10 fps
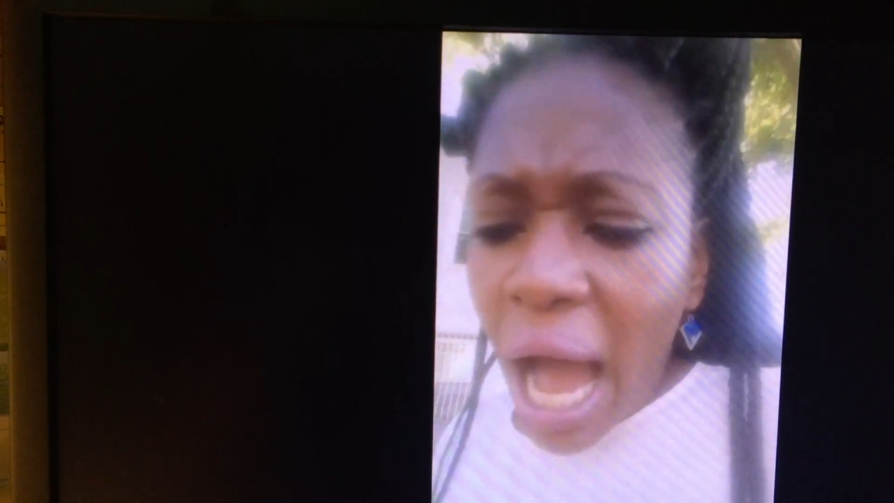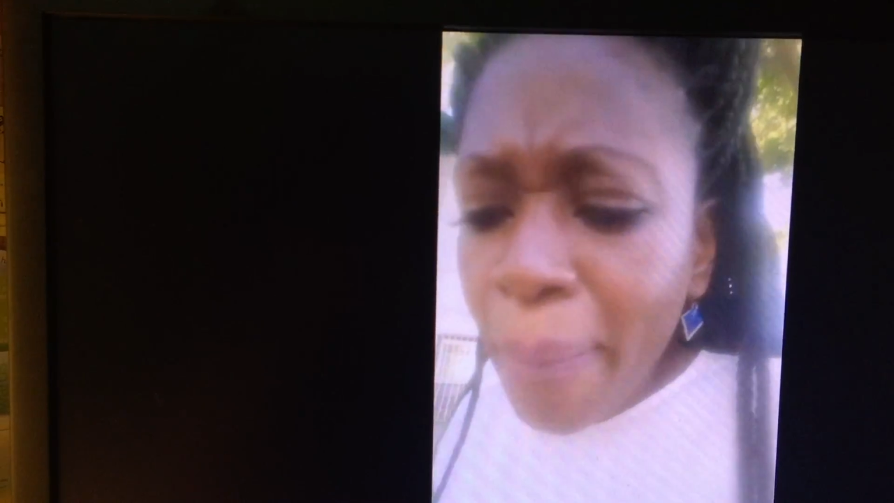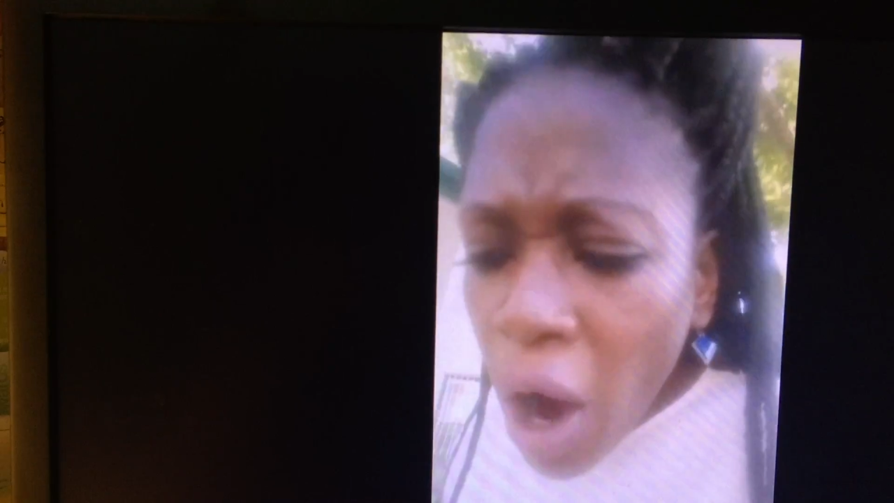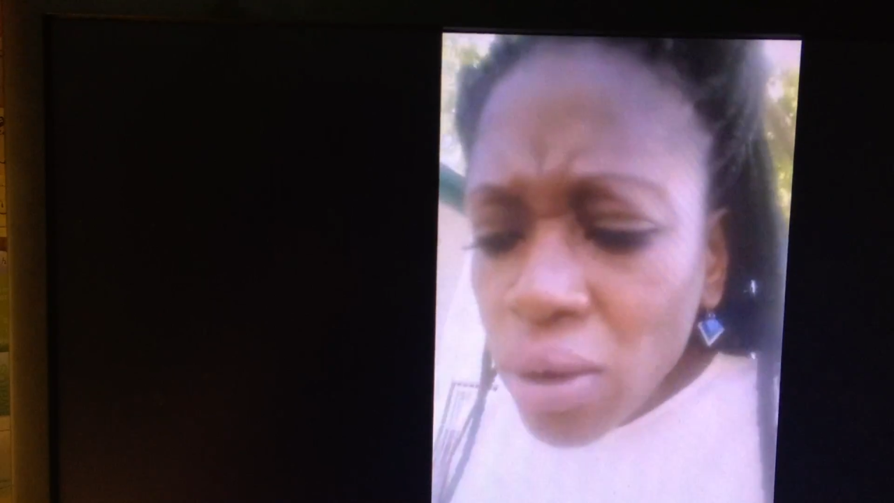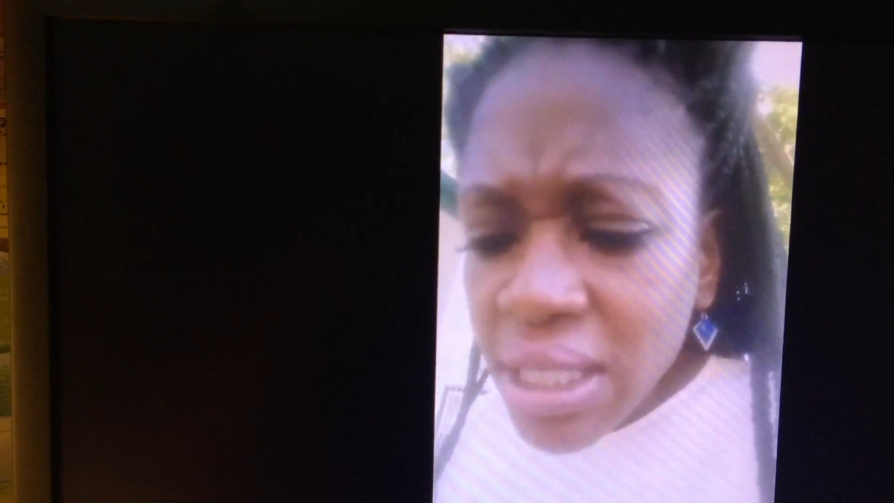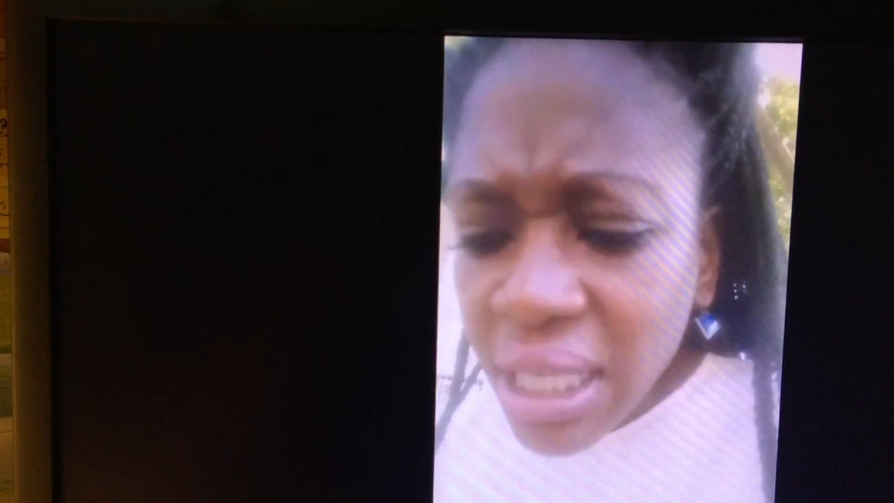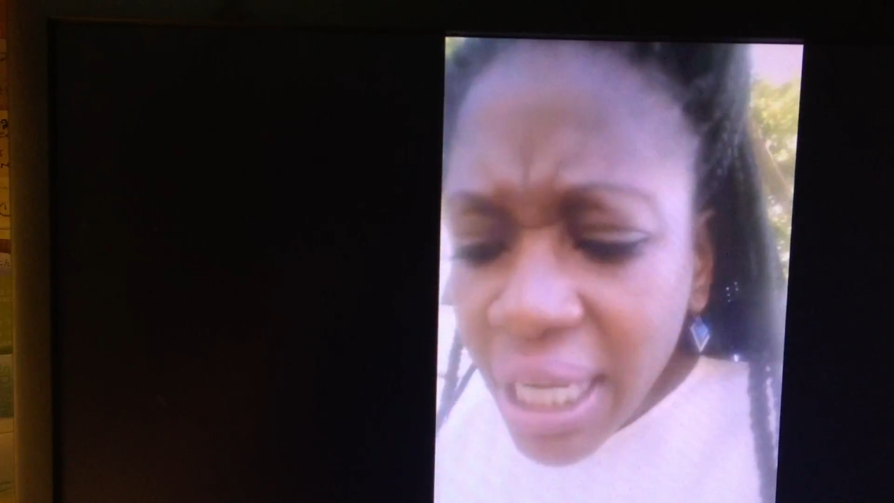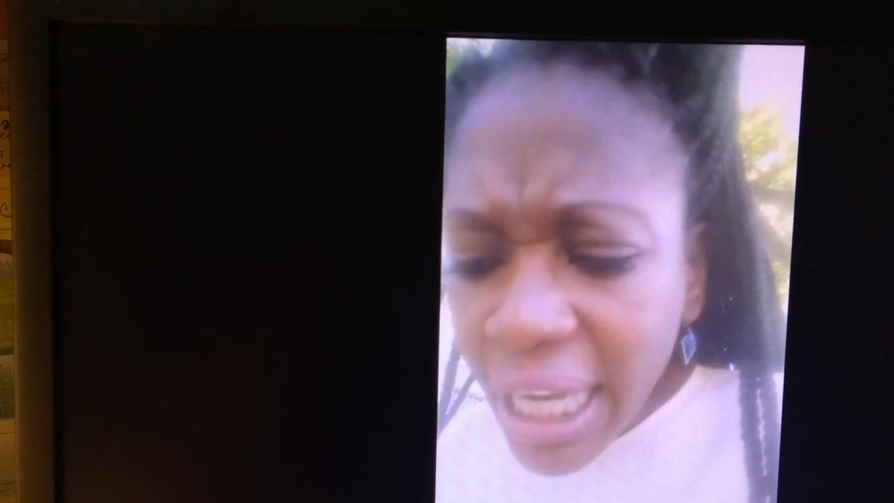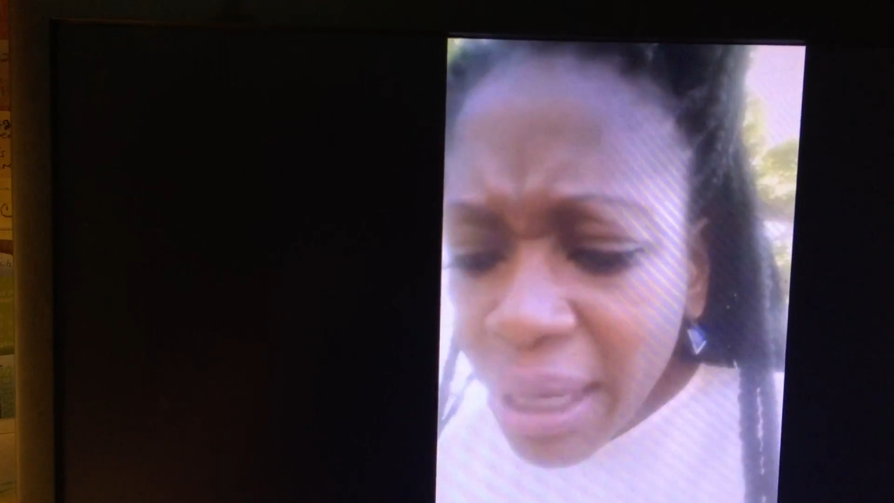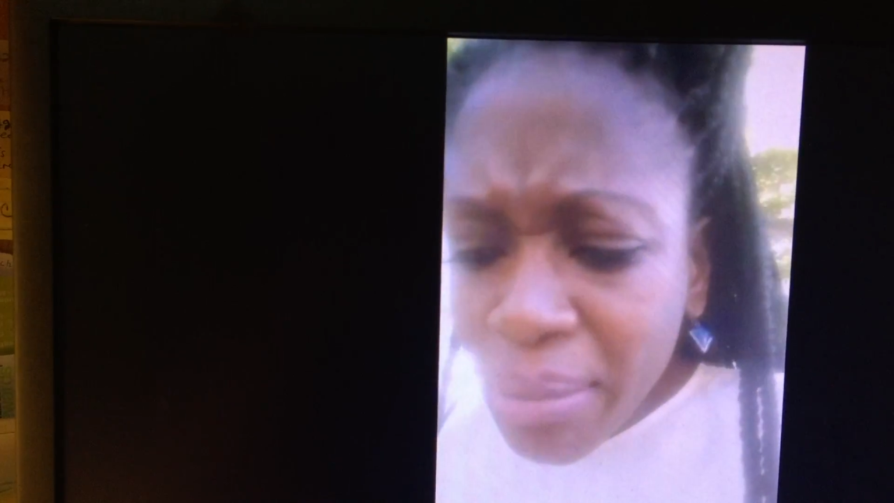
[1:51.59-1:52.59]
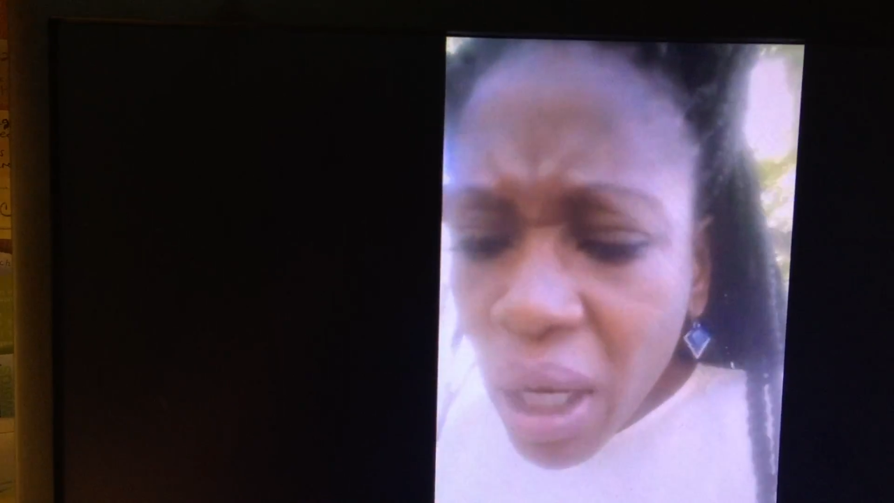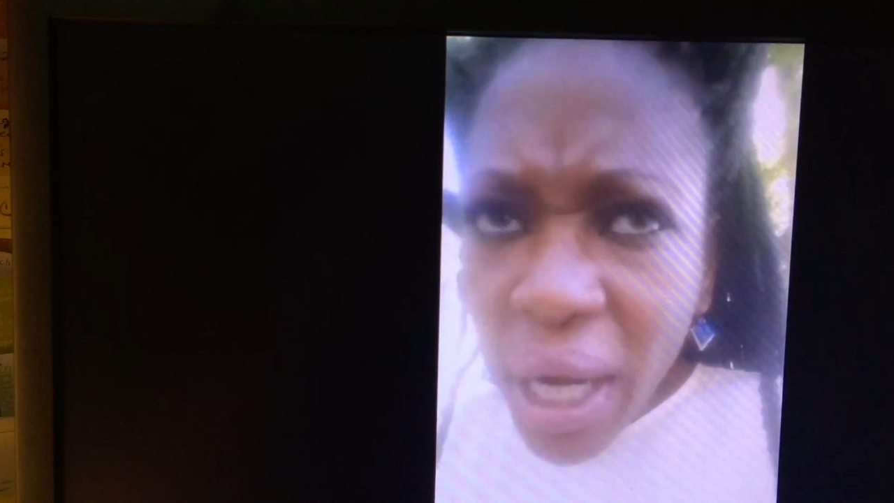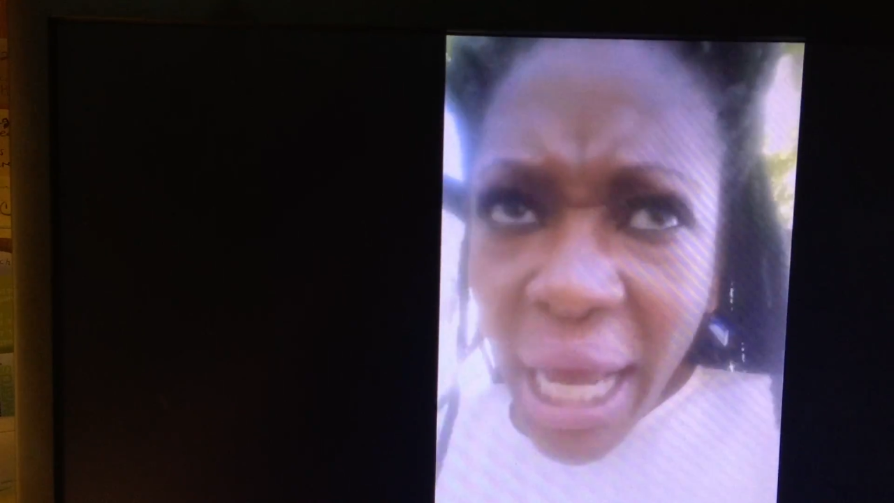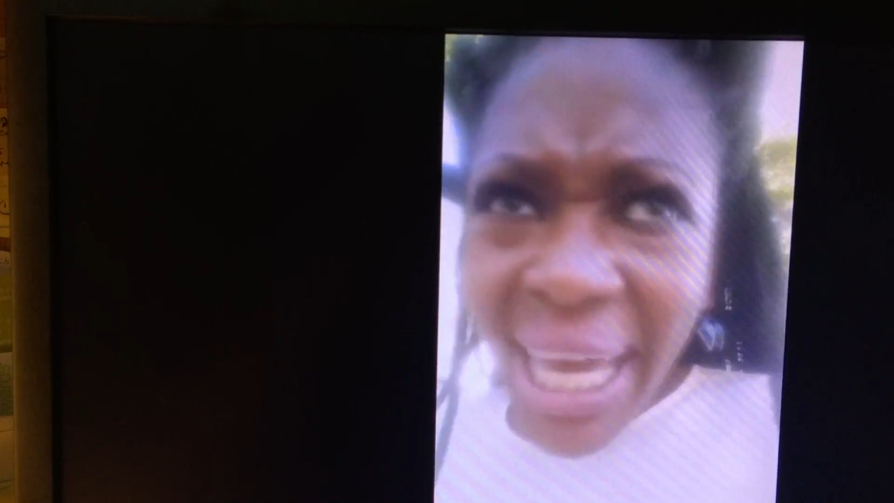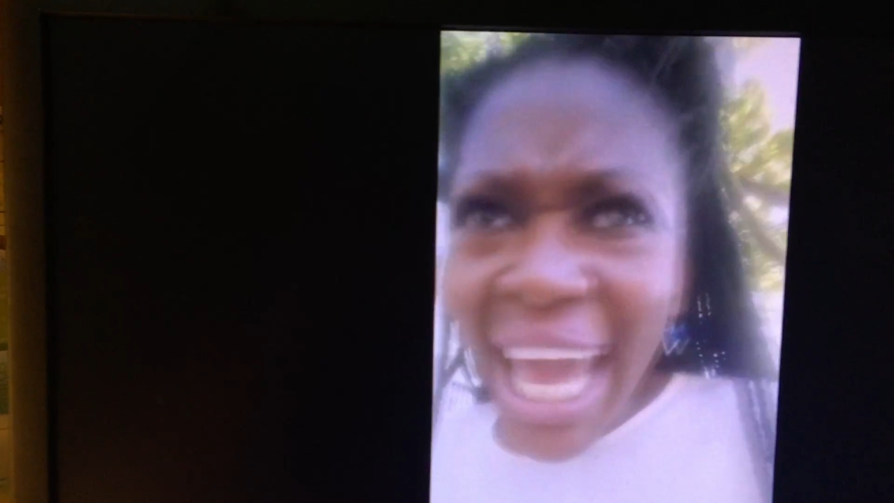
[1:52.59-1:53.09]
I posted an email that